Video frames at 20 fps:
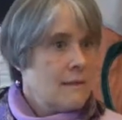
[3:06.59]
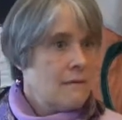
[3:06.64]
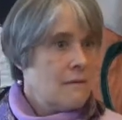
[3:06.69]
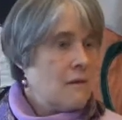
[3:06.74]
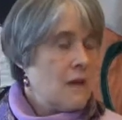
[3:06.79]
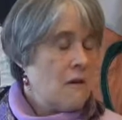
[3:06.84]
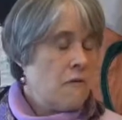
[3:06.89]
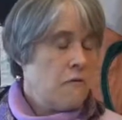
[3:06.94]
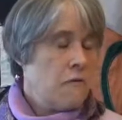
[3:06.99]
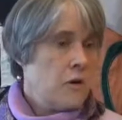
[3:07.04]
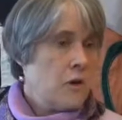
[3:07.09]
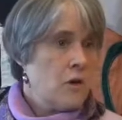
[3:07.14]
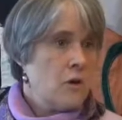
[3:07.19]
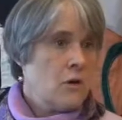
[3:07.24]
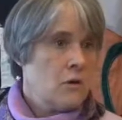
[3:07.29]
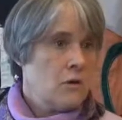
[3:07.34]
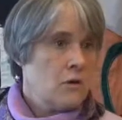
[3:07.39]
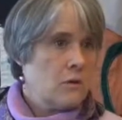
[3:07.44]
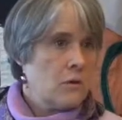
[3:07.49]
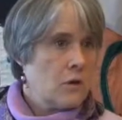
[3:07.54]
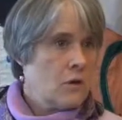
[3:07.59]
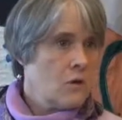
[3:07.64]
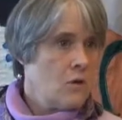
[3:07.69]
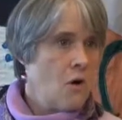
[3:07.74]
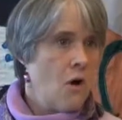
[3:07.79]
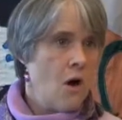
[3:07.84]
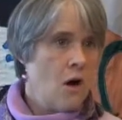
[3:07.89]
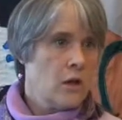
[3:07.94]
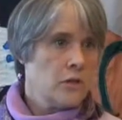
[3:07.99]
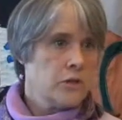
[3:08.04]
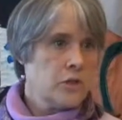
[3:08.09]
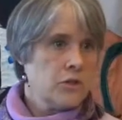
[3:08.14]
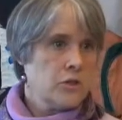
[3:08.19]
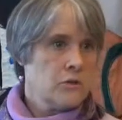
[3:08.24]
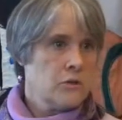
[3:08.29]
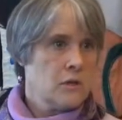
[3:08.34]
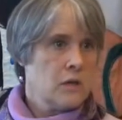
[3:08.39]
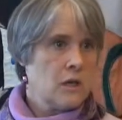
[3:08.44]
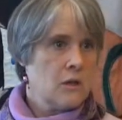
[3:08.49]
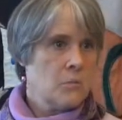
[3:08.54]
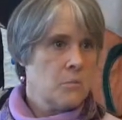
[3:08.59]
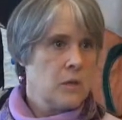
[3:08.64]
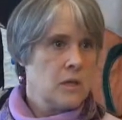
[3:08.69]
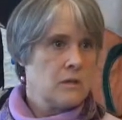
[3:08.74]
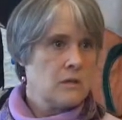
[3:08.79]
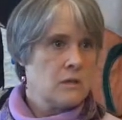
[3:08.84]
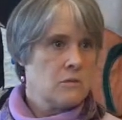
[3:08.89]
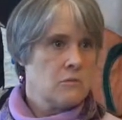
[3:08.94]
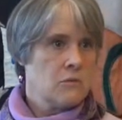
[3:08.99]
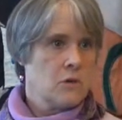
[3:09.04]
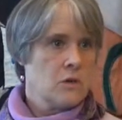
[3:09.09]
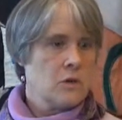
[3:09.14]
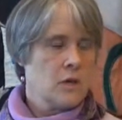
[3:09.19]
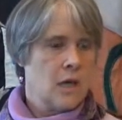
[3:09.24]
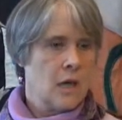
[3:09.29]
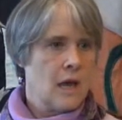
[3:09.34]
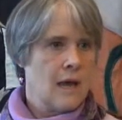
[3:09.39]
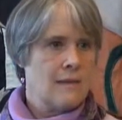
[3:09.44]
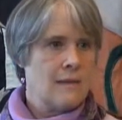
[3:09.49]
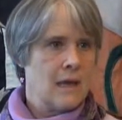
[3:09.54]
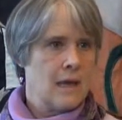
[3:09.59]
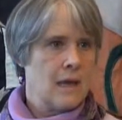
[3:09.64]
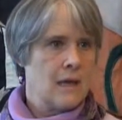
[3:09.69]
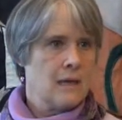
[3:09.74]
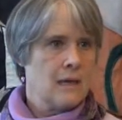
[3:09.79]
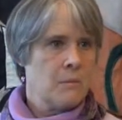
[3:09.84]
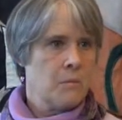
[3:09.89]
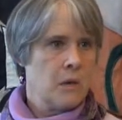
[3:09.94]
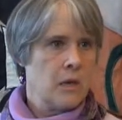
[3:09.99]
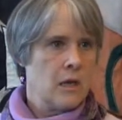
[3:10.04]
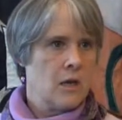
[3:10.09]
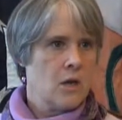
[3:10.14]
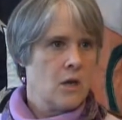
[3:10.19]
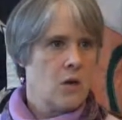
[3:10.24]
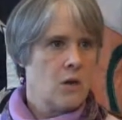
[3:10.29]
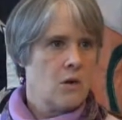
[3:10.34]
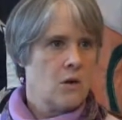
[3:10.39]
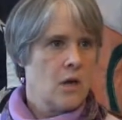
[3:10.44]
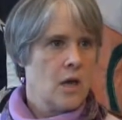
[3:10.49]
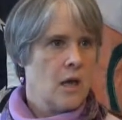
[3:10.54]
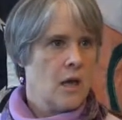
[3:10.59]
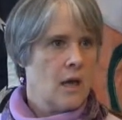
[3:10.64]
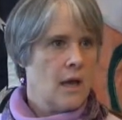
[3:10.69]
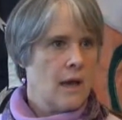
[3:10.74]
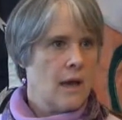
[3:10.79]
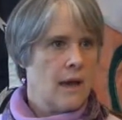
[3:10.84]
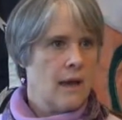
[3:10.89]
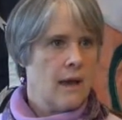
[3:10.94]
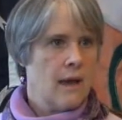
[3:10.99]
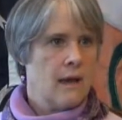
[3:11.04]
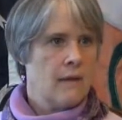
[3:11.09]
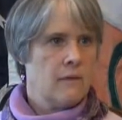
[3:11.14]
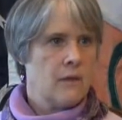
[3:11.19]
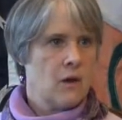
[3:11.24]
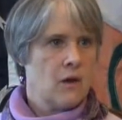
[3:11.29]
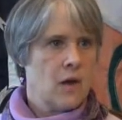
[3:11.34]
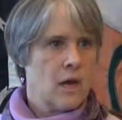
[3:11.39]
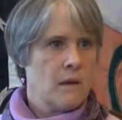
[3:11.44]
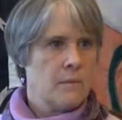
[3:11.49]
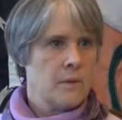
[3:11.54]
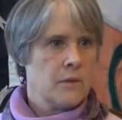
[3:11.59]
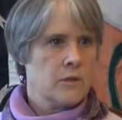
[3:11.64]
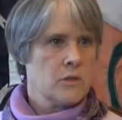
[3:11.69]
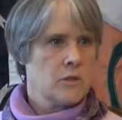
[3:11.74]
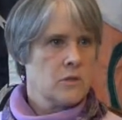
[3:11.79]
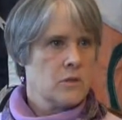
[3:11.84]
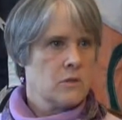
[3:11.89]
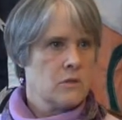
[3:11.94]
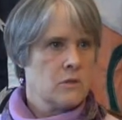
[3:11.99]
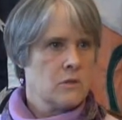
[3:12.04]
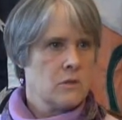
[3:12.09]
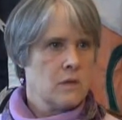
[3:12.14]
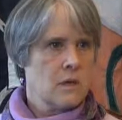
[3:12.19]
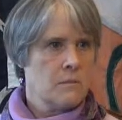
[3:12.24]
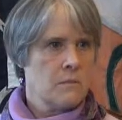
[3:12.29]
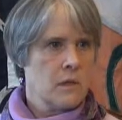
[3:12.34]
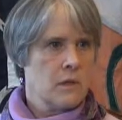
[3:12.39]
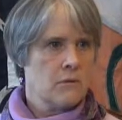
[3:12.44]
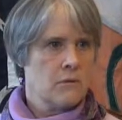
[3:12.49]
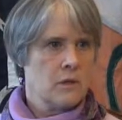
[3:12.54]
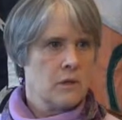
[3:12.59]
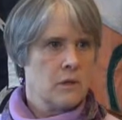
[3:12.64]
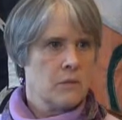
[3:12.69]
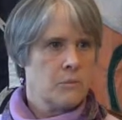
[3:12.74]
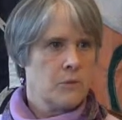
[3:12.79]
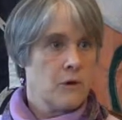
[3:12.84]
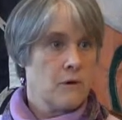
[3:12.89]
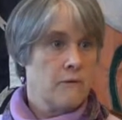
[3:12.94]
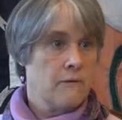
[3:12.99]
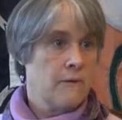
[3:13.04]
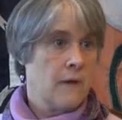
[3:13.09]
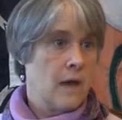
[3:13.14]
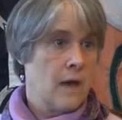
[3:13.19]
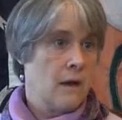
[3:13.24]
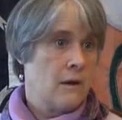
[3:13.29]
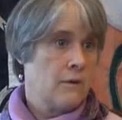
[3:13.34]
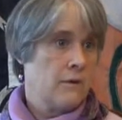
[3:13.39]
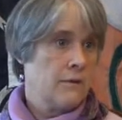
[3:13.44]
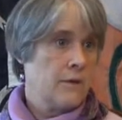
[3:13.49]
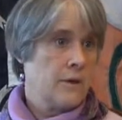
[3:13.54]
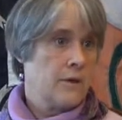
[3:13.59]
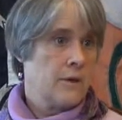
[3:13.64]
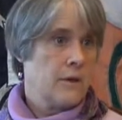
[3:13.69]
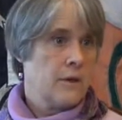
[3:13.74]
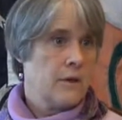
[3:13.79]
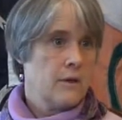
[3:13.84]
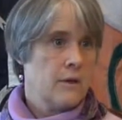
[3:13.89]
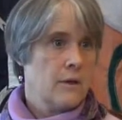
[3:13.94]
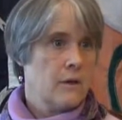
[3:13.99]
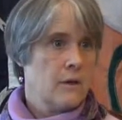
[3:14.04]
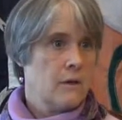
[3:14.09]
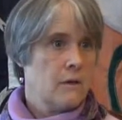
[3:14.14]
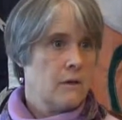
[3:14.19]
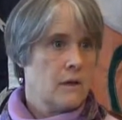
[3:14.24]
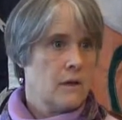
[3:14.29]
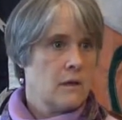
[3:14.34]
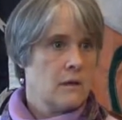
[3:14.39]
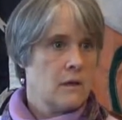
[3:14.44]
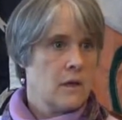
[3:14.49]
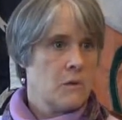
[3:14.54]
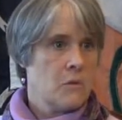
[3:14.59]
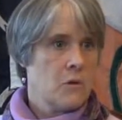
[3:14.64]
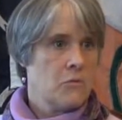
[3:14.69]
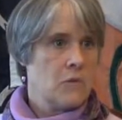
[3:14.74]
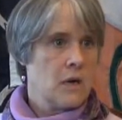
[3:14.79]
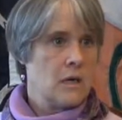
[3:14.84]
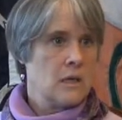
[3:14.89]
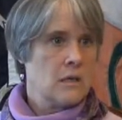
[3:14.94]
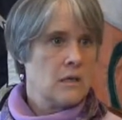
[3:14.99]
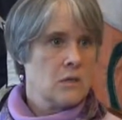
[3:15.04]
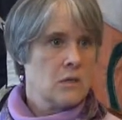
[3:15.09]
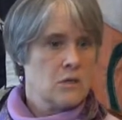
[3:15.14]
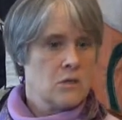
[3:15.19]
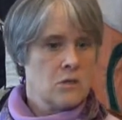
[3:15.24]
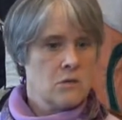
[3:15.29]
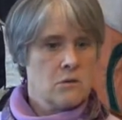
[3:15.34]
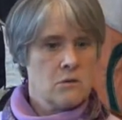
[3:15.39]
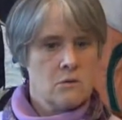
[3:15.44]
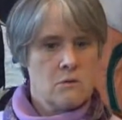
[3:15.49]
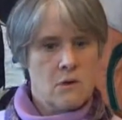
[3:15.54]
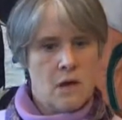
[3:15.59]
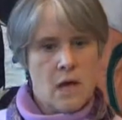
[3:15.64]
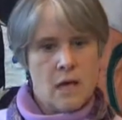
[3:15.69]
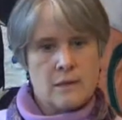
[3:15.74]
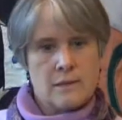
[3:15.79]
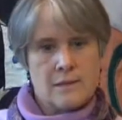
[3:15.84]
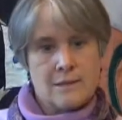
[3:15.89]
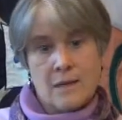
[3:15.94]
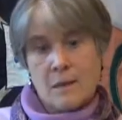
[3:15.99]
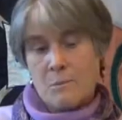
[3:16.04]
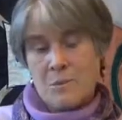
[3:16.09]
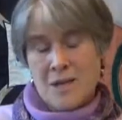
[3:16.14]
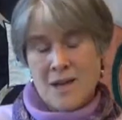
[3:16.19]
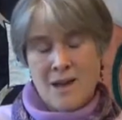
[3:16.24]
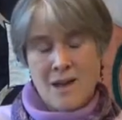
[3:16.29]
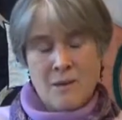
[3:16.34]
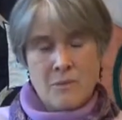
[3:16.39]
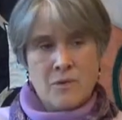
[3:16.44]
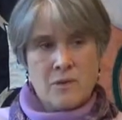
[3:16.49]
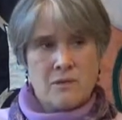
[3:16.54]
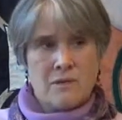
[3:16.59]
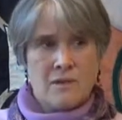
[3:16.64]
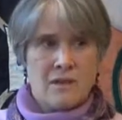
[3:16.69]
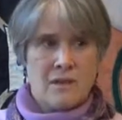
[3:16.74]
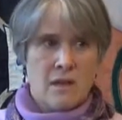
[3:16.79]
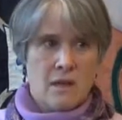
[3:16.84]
they feel called to do another piece of work, and they end up here and they're able to do something really profound that they were ready to do. And sometimes,